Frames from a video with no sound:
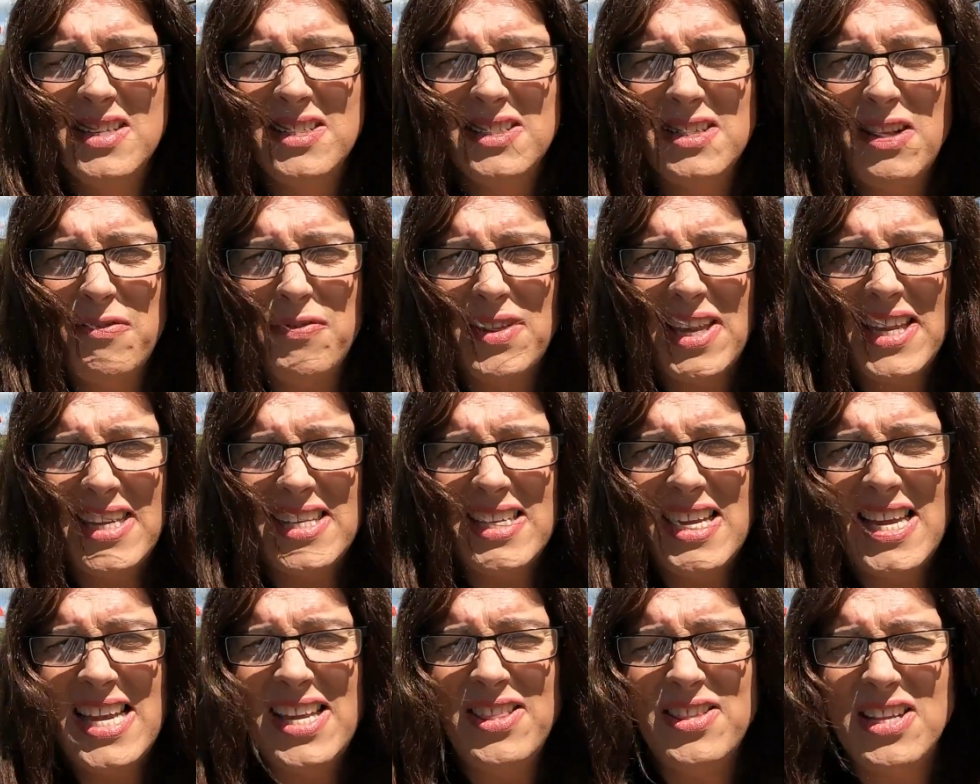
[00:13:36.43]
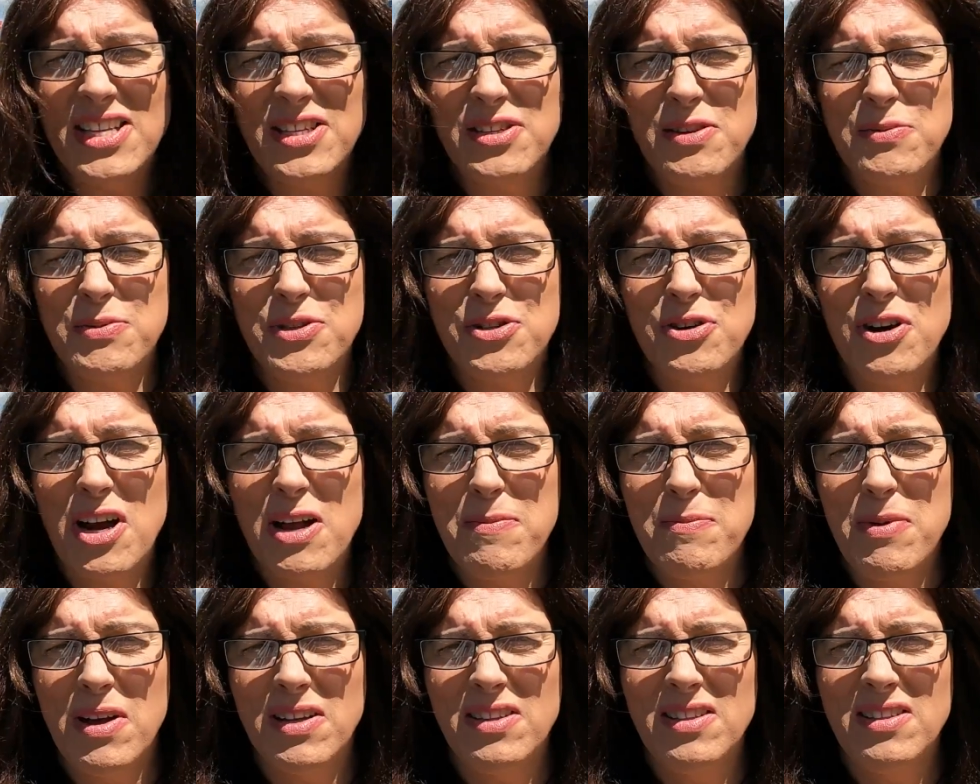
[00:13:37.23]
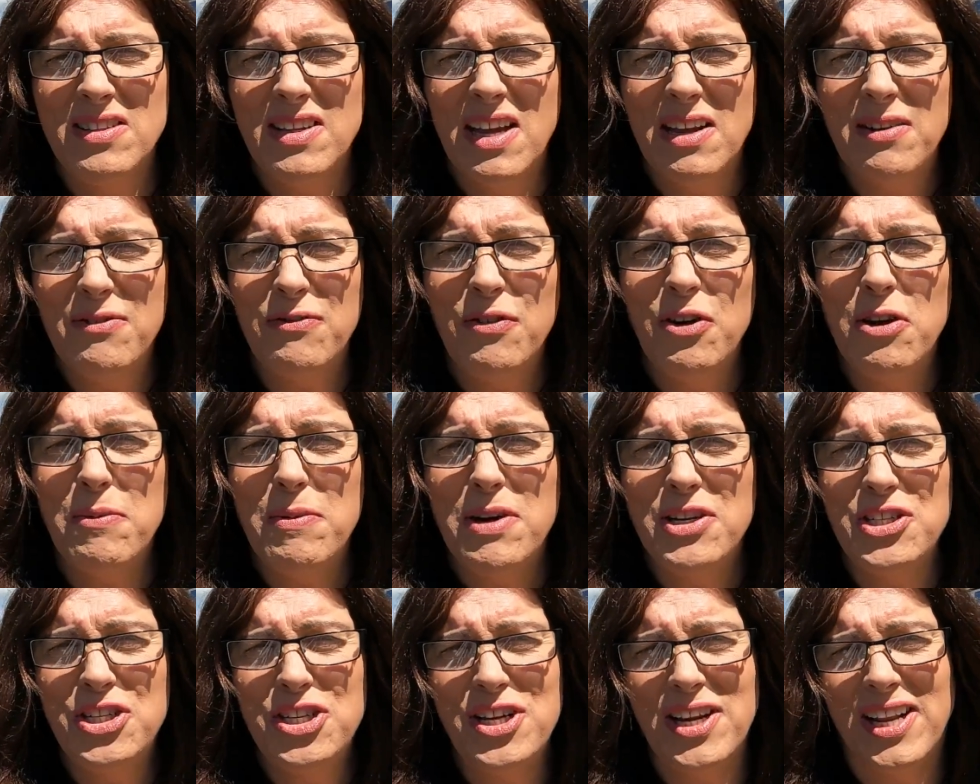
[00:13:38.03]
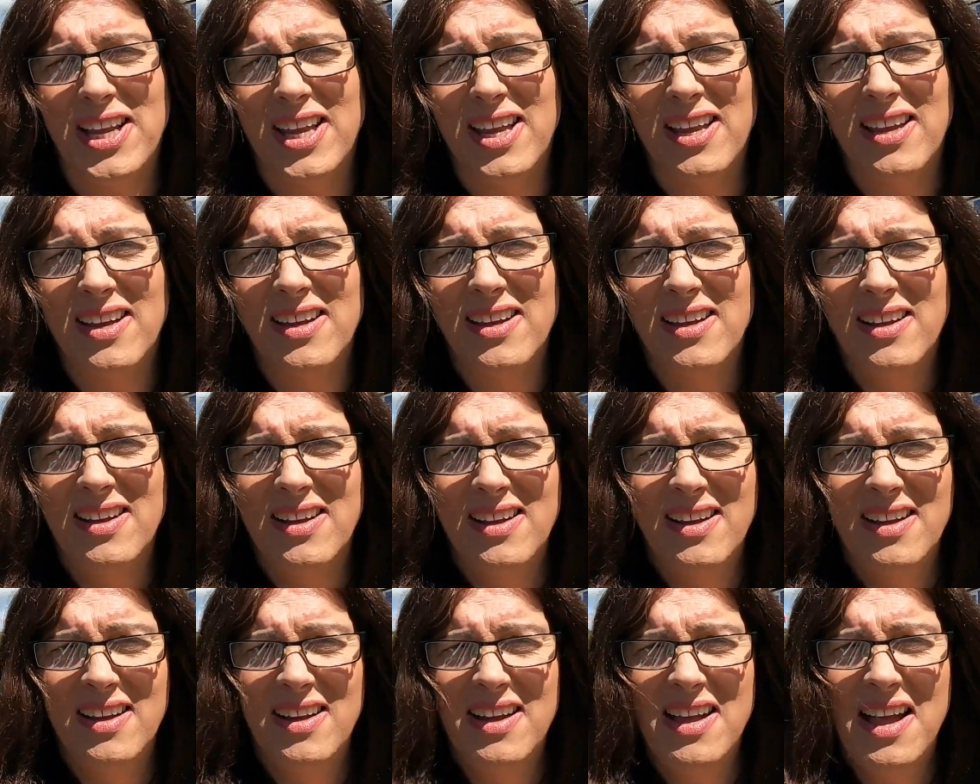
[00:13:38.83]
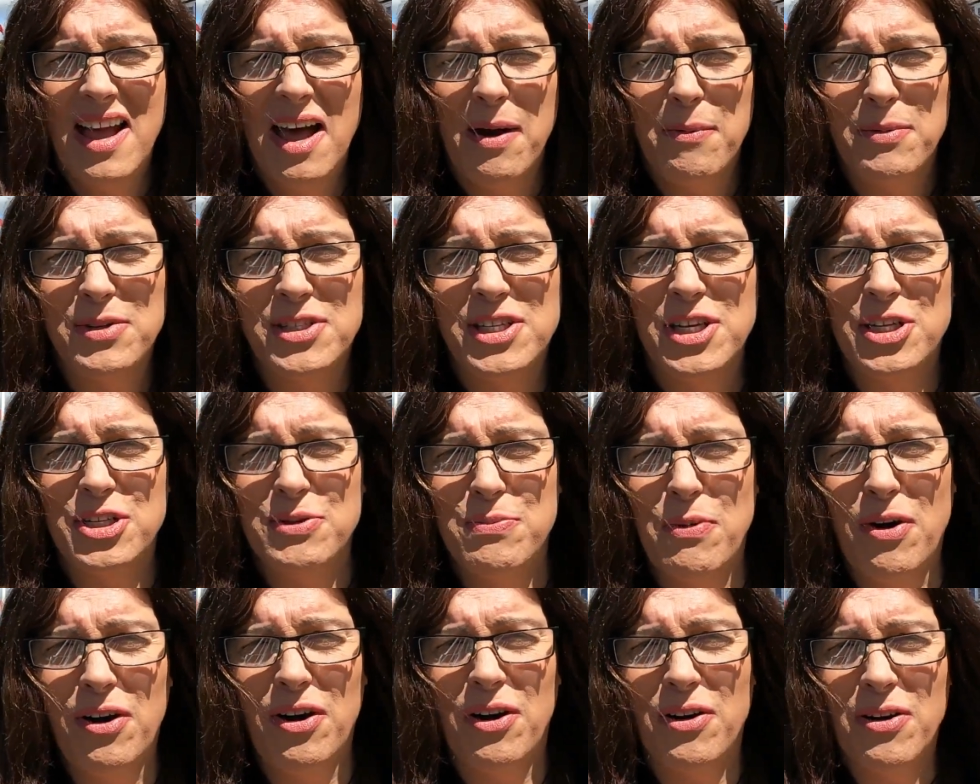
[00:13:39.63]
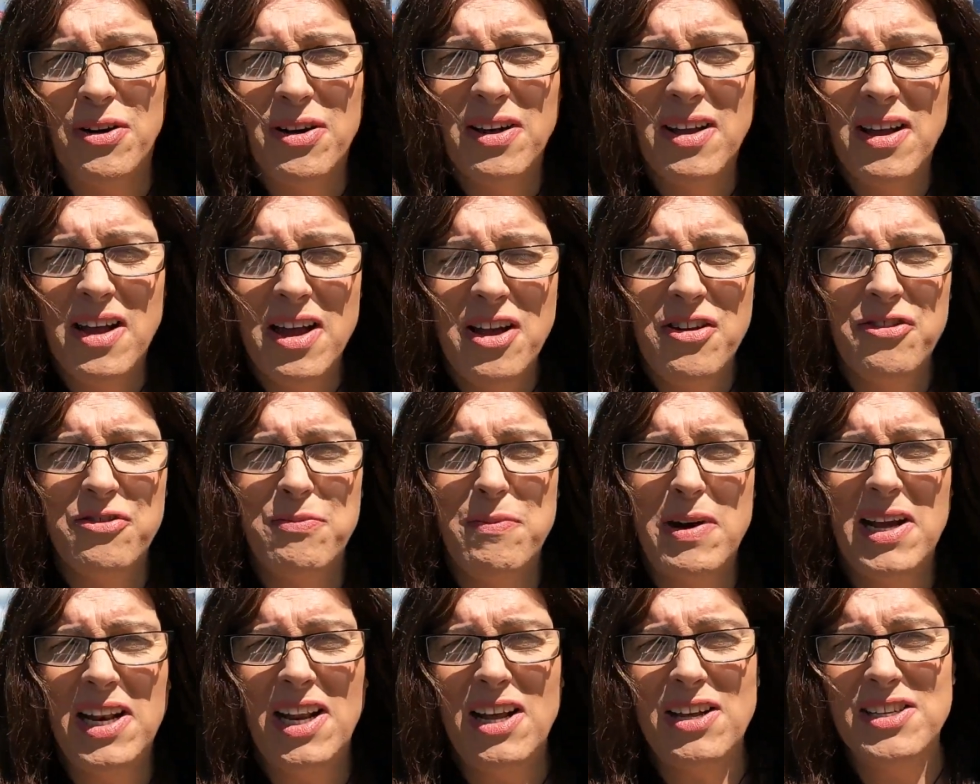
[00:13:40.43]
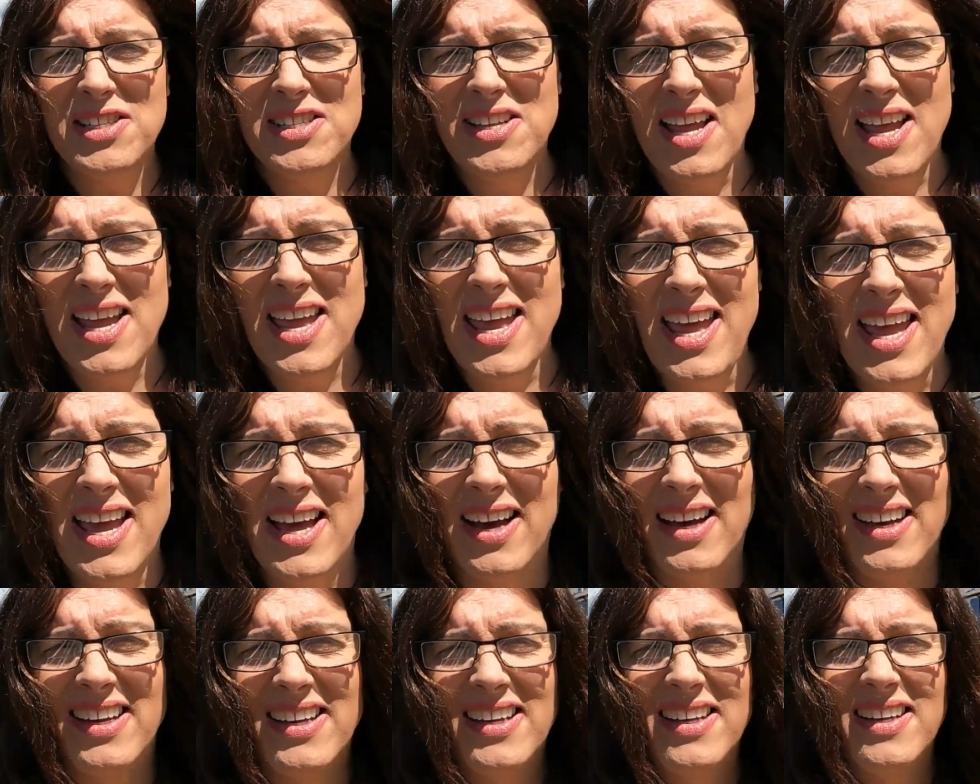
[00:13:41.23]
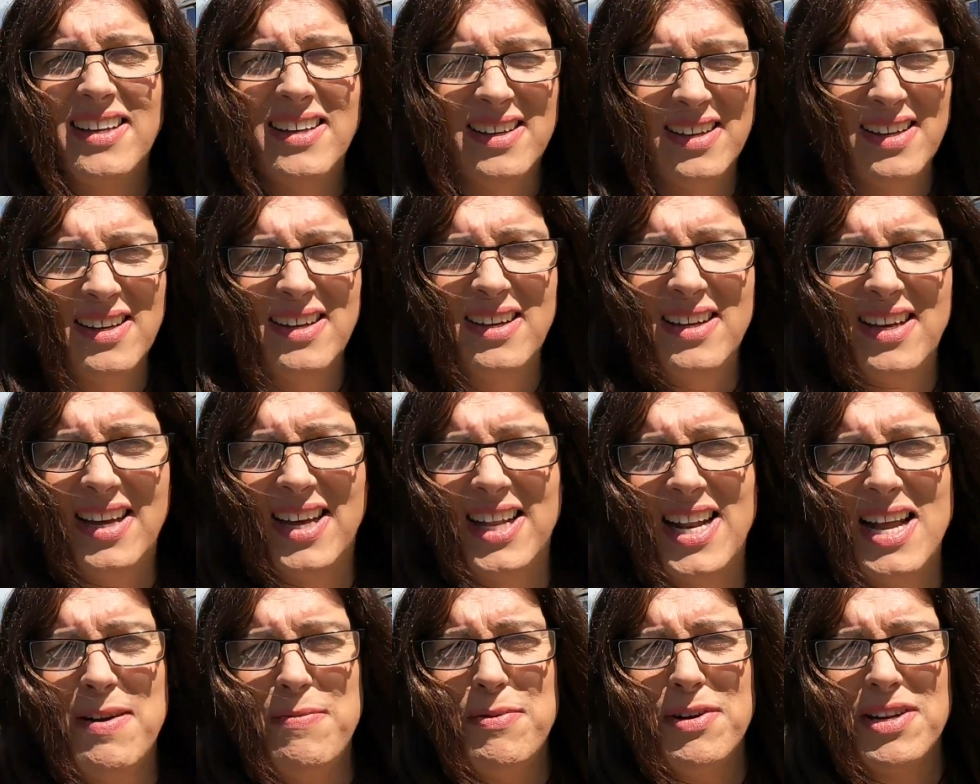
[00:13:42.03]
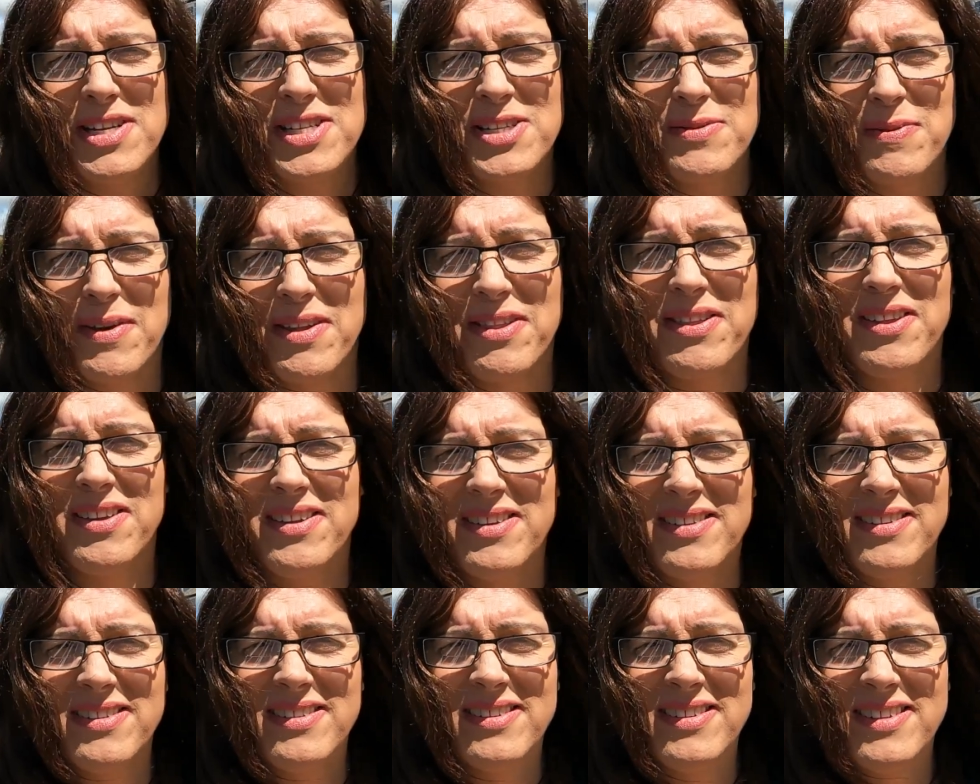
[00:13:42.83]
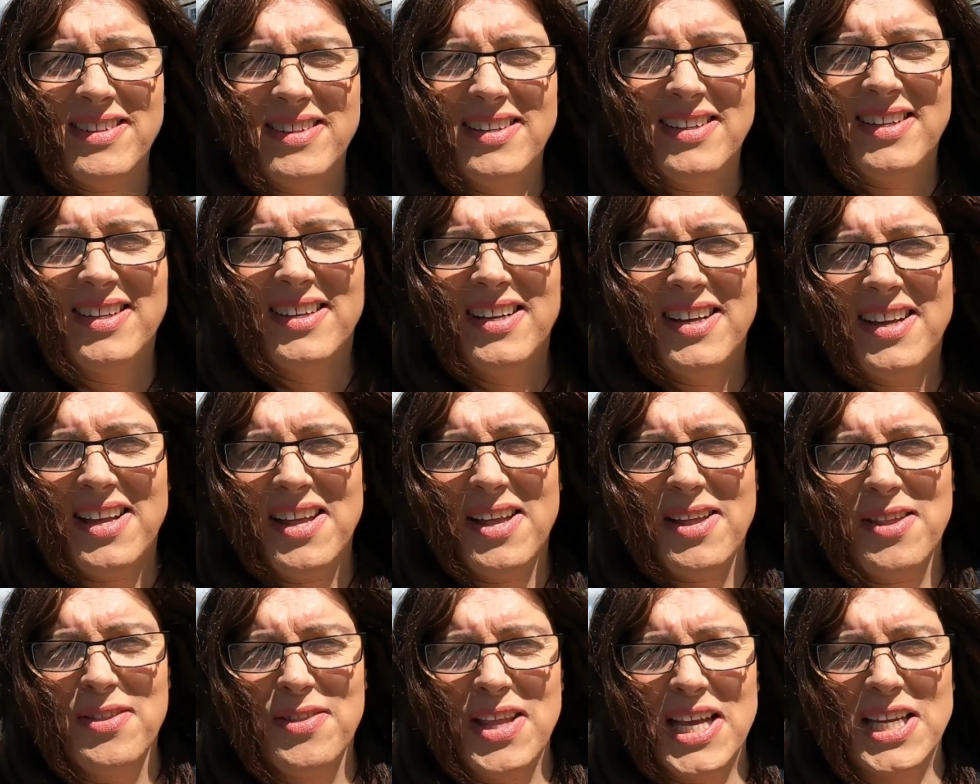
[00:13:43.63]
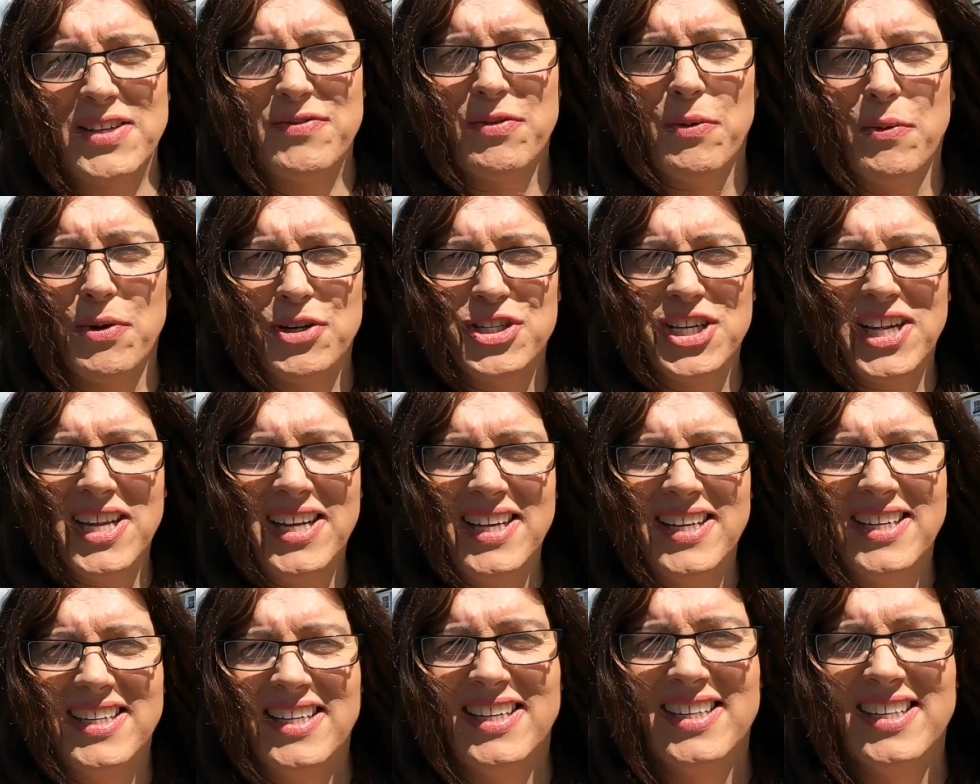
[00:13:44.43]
So don't forget to hit that subscribe button and follow my journey. And we'll see you tomorrow for my last day here in Aberystwyth. Thanks for watching.